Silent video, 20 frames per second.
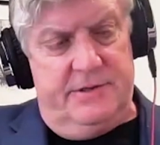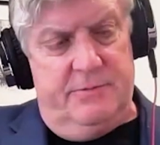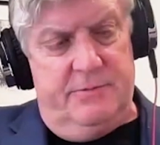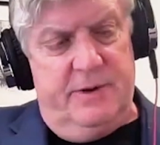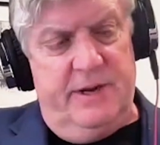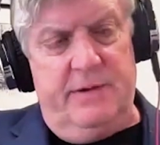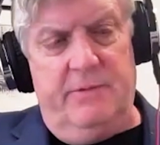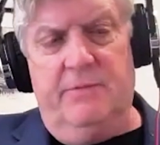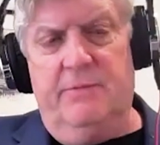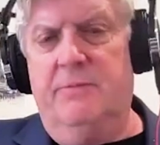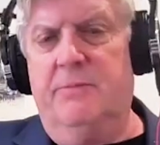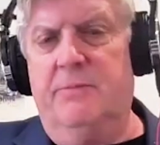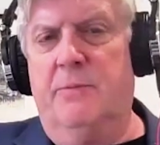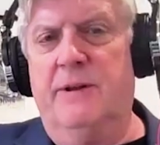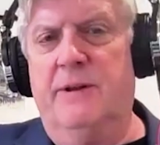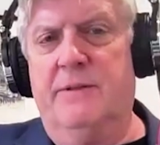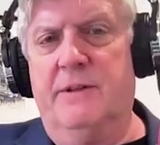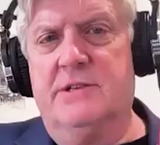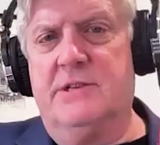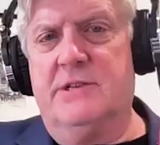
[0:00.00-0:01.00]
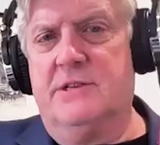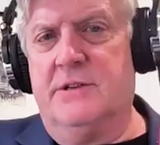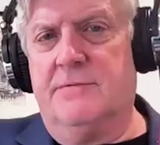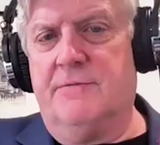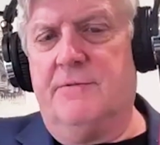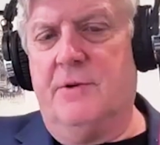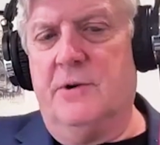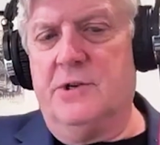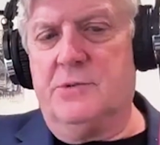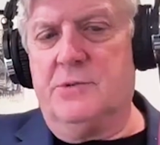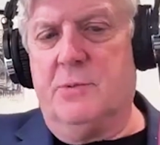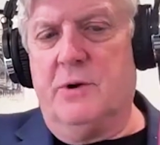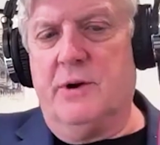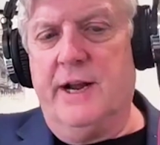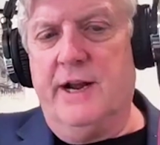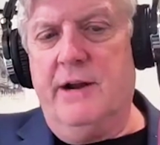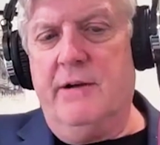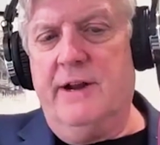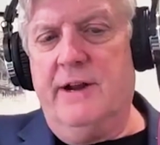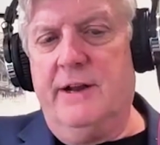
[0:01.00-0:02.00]
this is the first we're
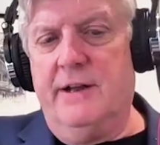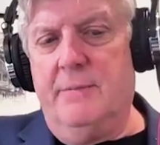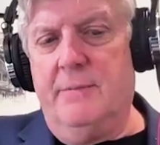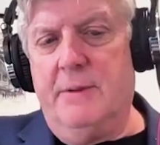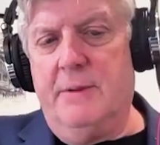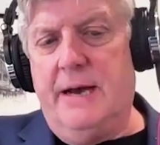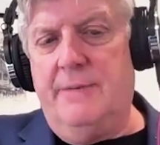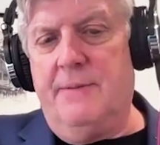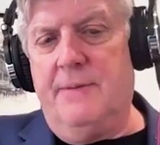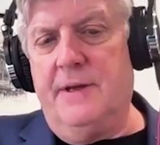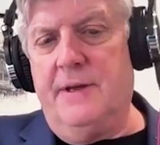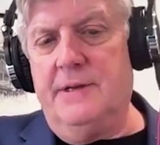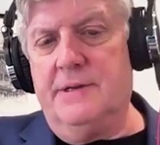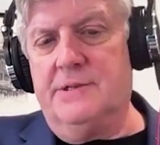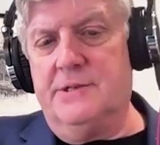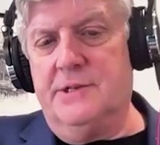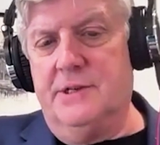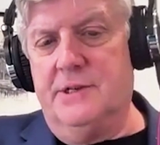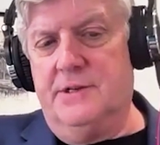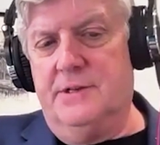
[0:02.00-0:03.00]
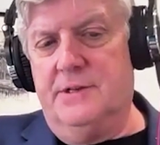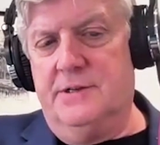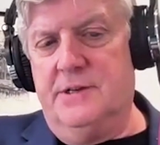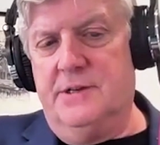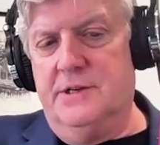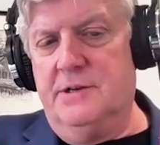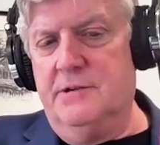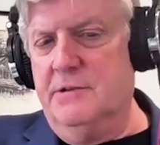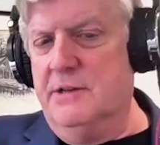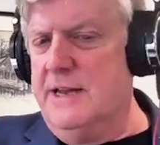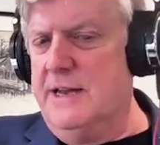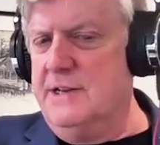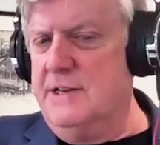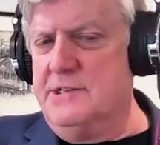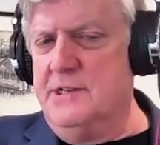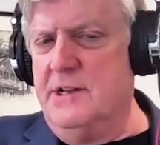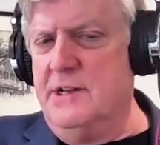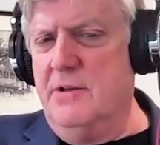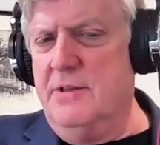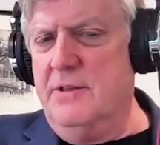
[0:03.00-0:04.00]
hearing about this. Did you let
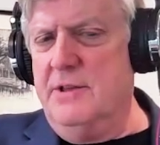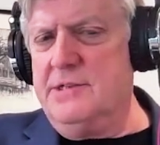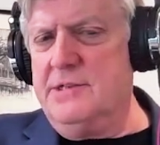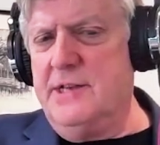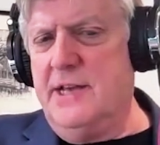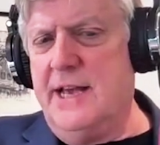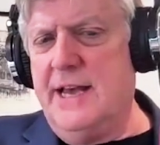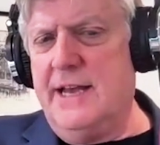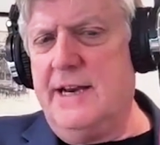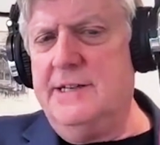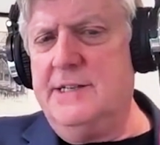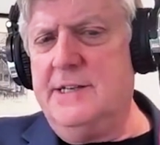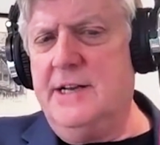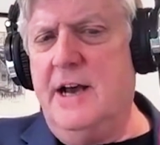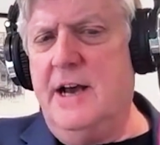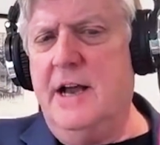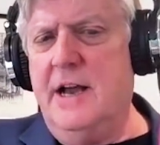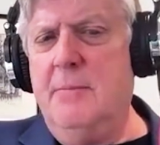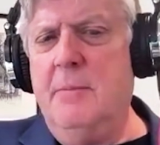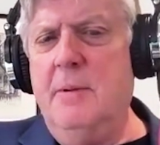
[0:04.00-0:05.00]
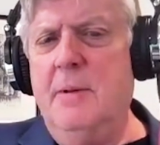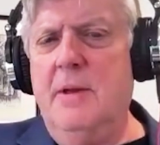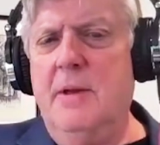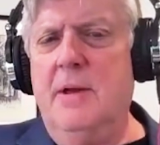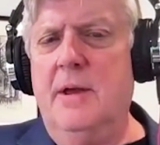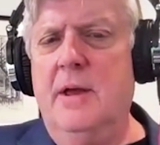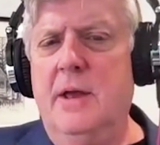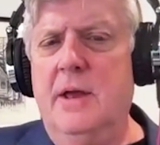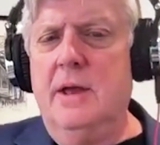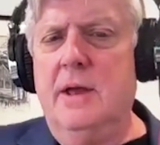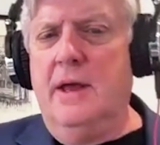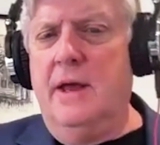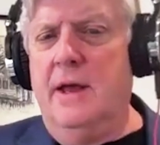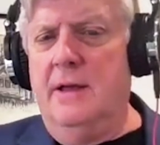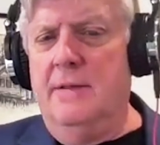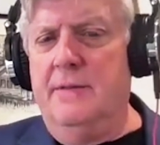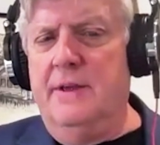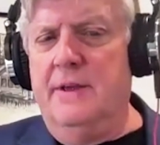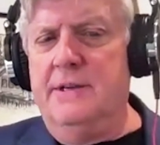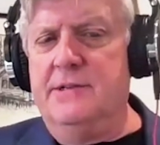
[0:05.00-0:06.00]
us know this ahead of time?
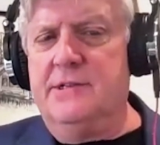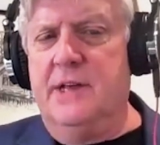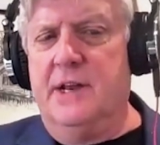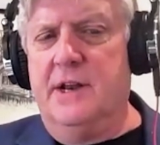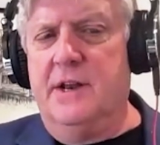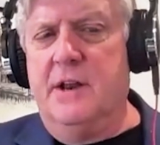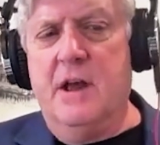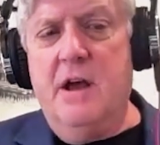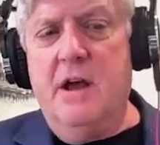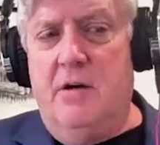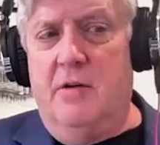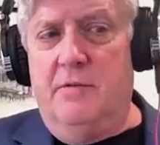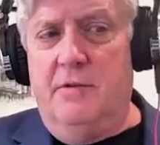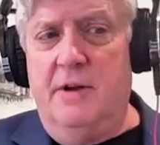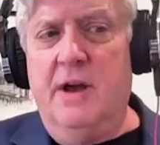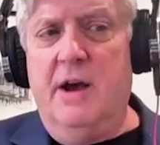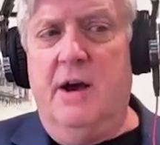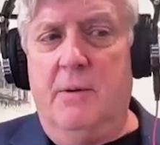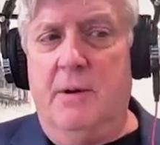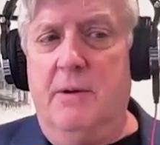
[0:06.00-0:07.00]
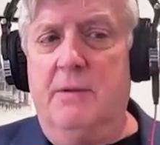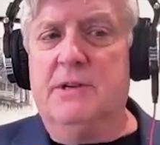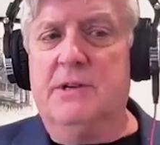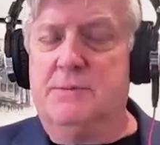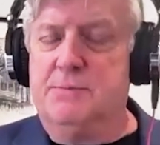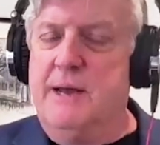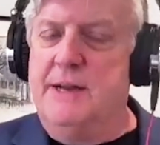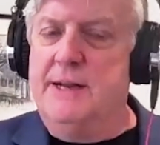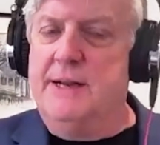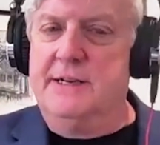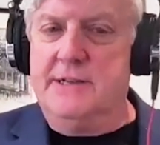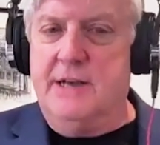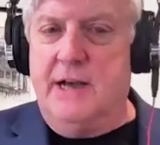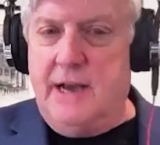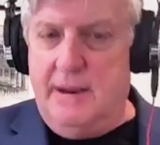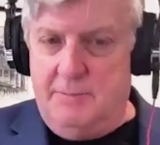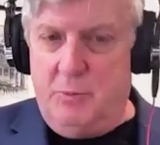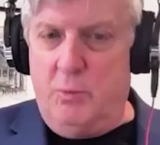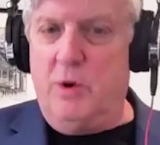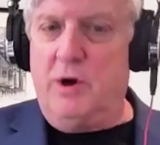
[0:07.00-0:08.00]
And they said, no, we were spending
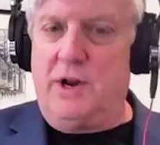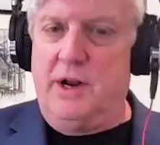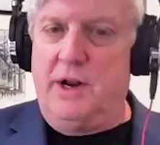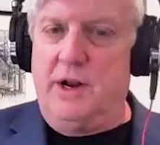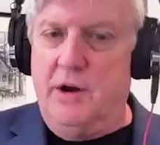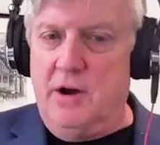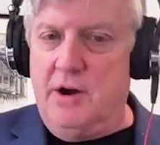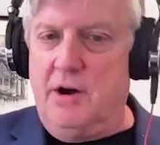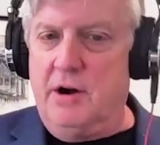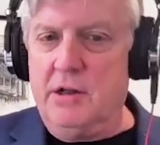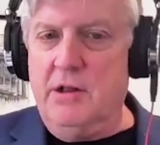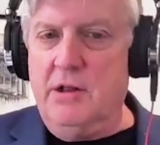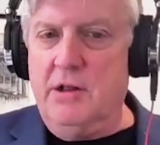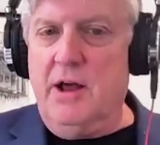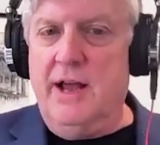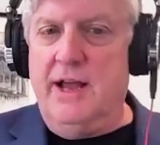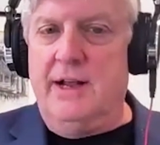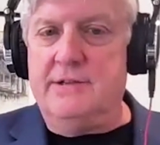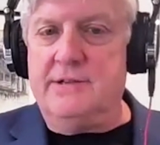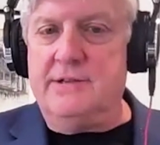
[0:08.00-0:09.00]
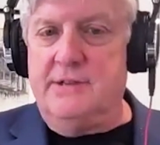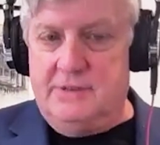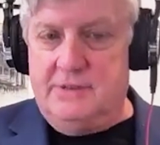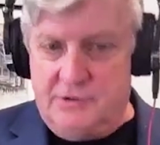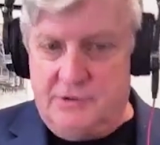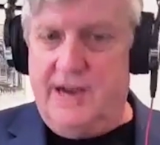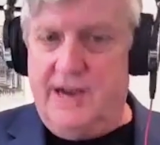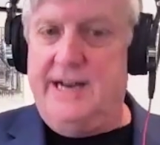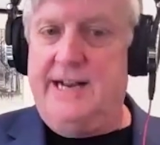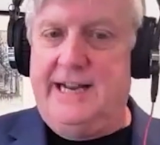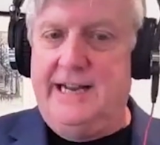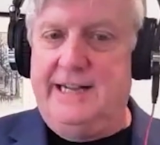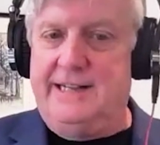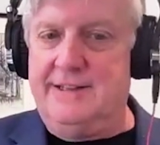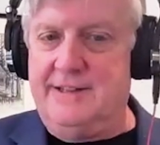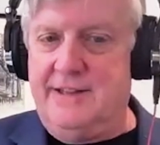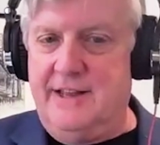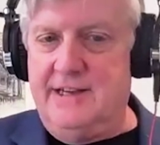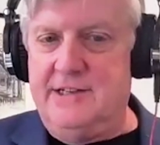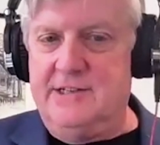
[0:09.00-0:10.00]
time working on our clients and trying to
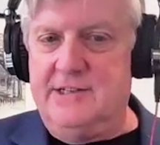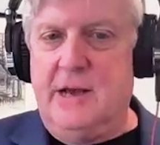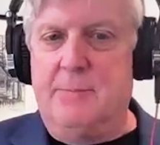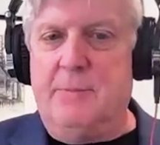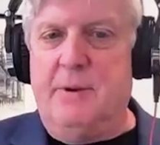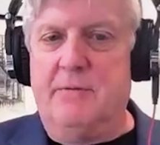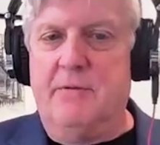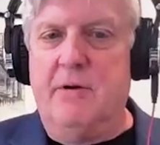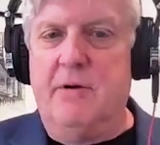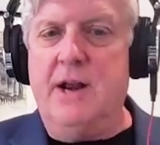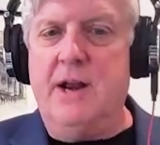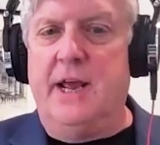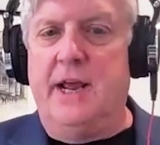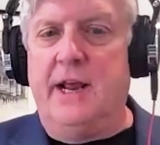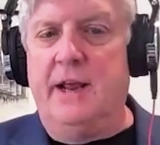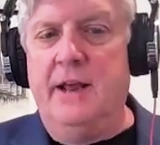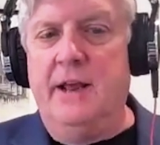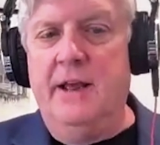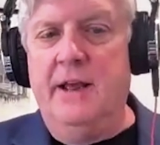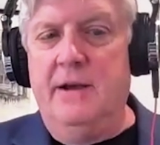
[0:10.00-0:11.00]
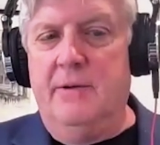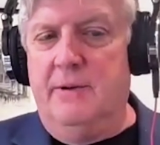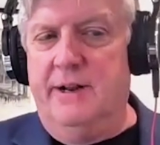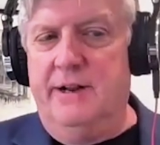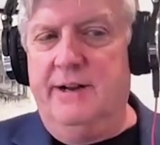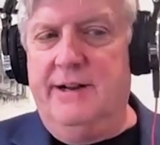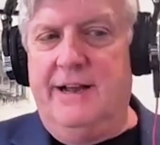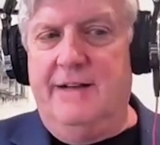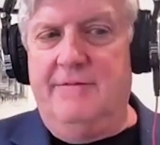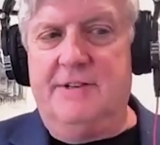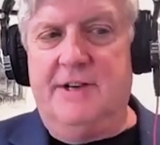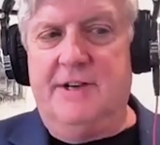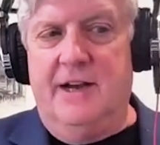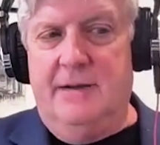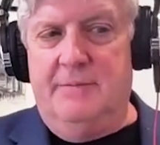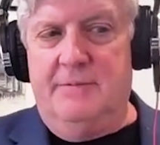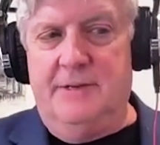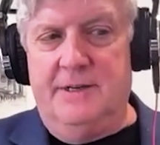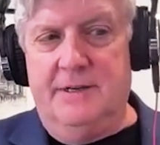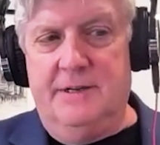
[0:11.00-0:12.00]
get things up and running. We didn't have
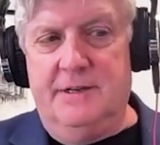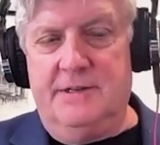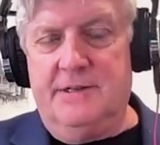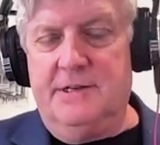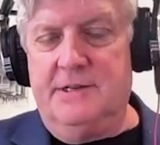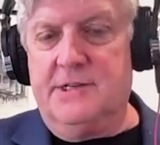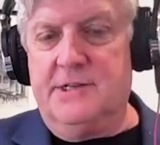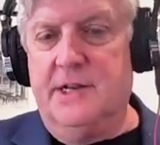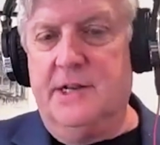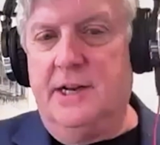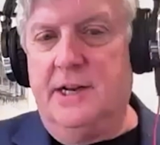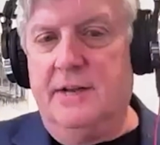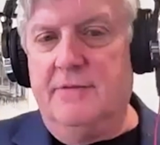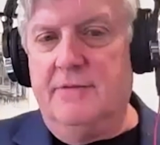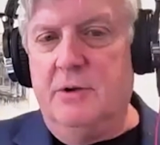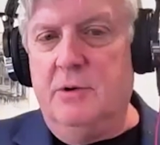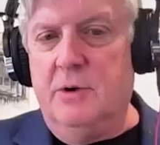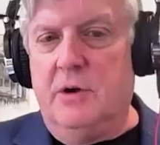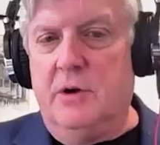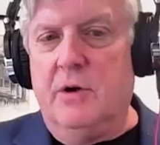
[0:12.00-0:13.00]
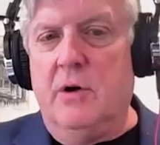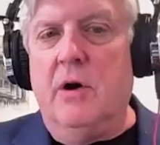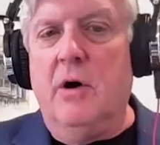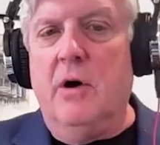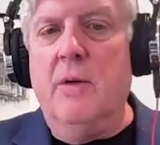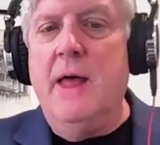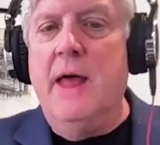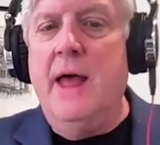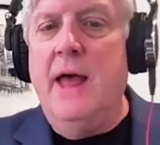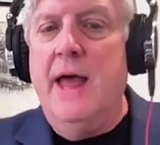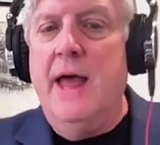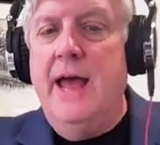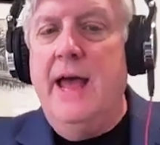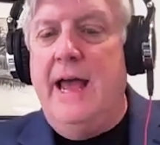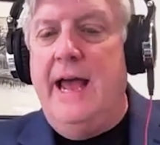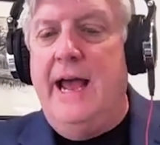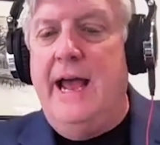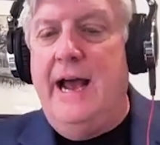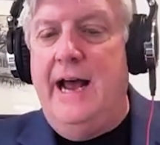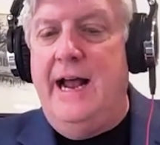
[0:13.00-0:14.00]
time to sit and give you a call.
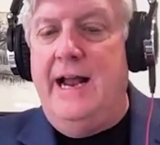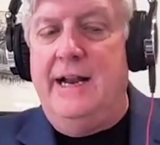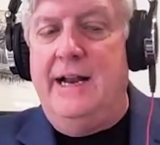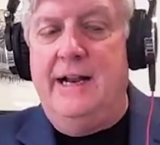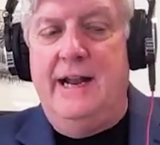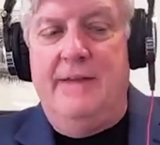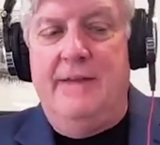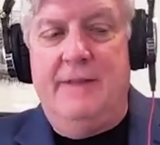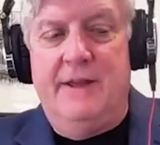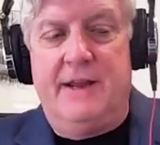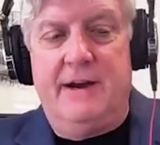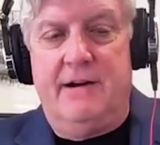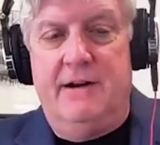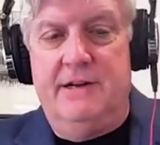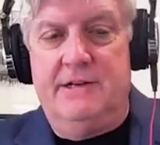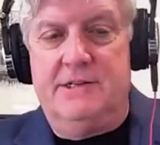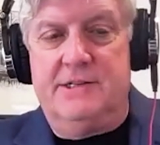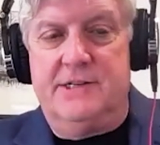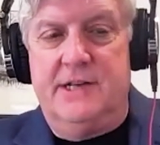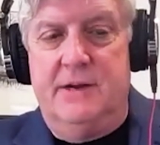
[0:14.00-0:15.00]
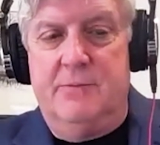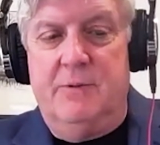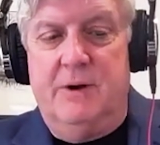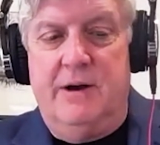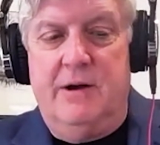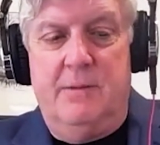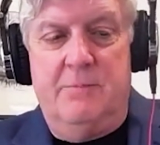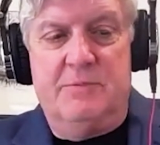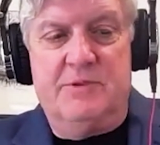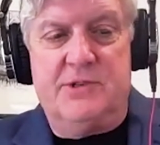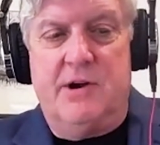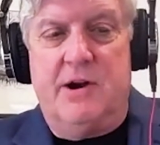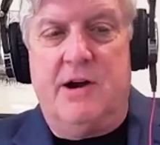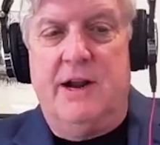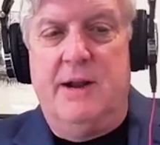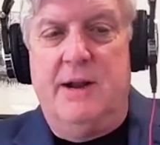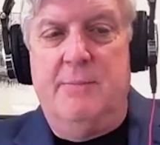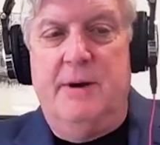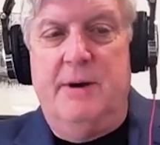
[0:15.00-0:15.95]
And the carrier said, well, I'm sorry,